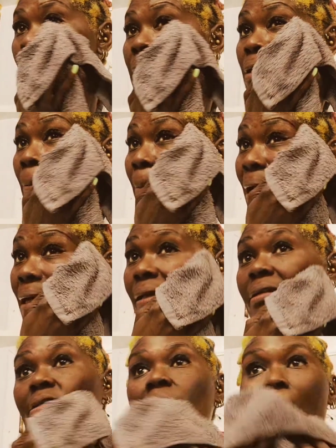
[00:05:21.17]
it up like
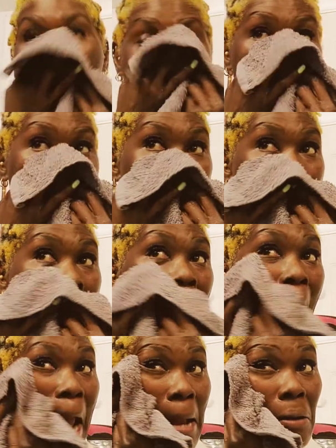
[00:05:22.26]
this.
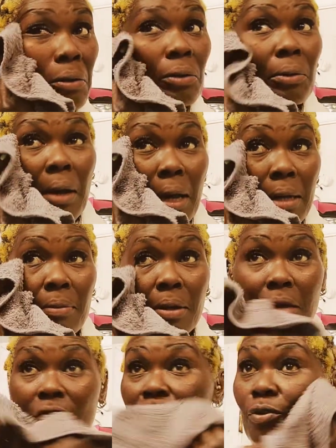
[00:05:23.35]
I don't know, I
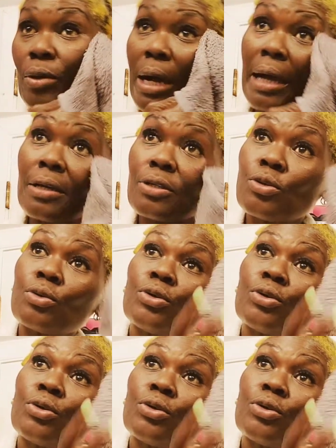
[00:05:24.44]
give you guys who